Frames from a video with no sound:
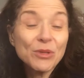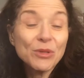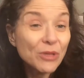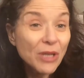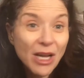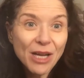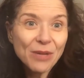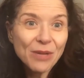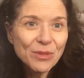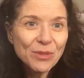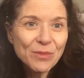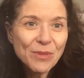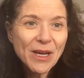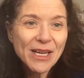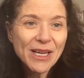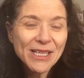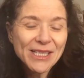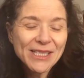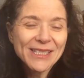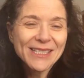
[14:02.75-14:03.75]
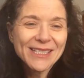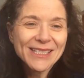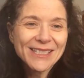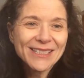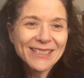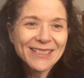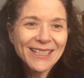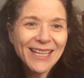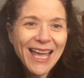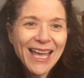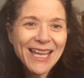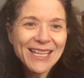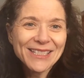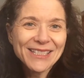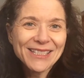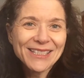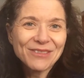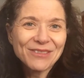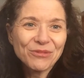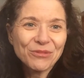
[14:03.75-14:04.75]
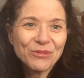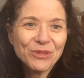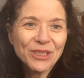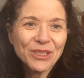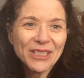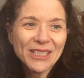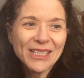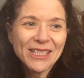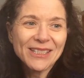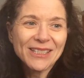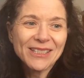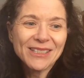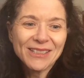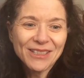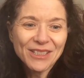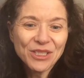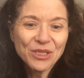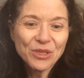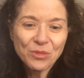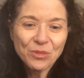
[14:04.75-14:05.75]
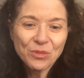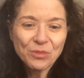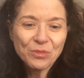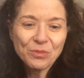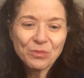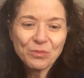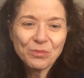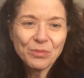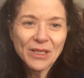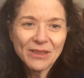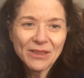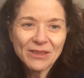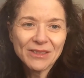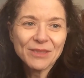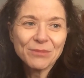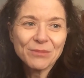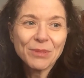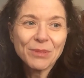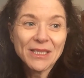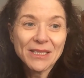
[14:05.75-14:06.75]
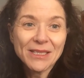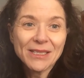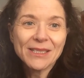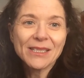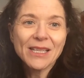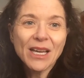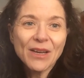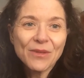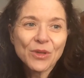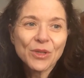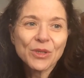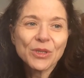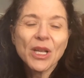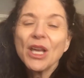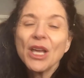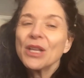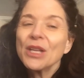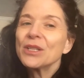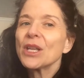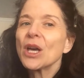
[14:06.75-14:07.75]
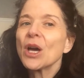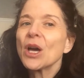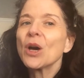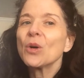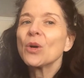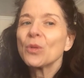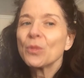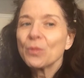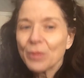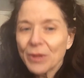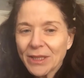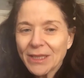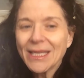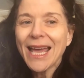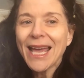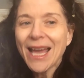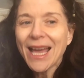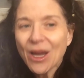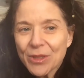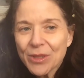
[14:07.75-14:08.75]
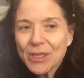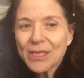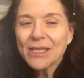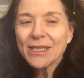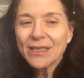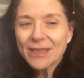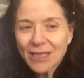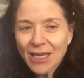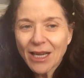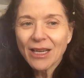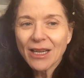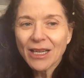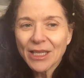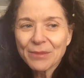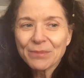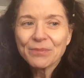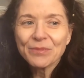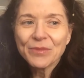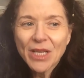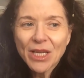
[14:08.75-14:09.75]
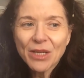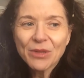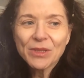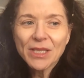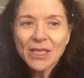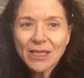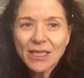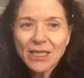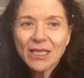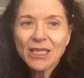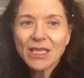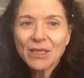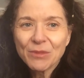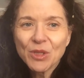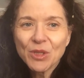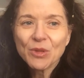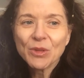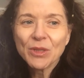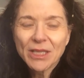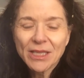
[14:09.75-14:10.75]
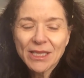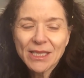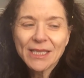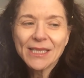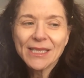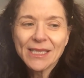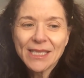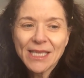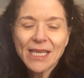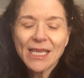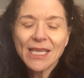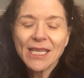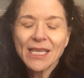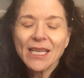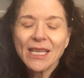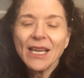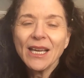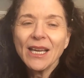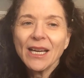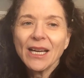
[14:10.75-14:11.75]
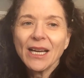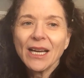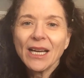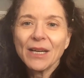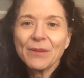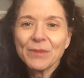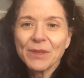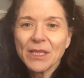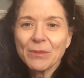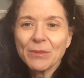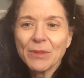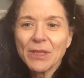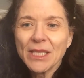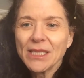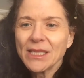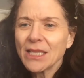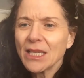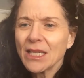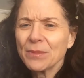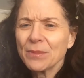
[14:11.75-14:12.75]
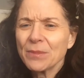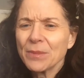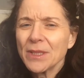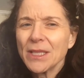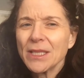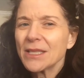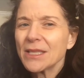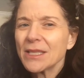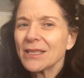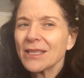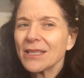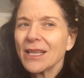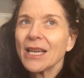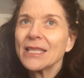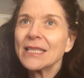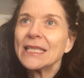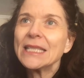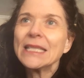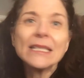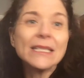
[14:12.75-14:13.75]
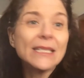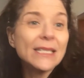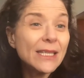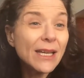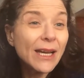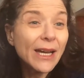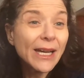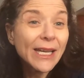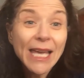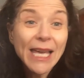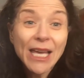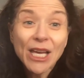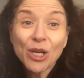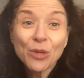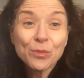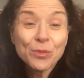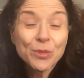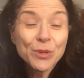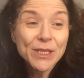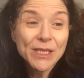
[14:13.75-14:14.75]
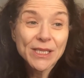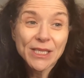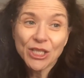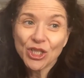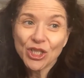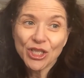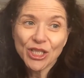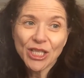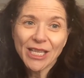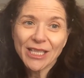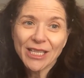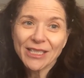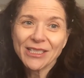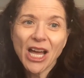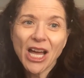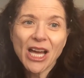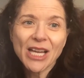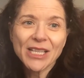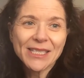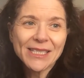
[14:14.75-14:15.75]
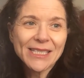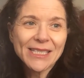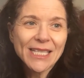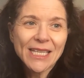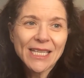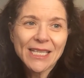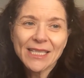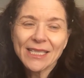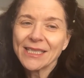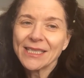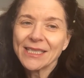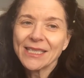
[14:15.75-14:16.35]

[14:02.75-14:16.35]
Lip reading: compromised, has really, been discovered. So, but now is the time. Now is the time you are going to see some of these companies, DTIL, Precision Diagnostics.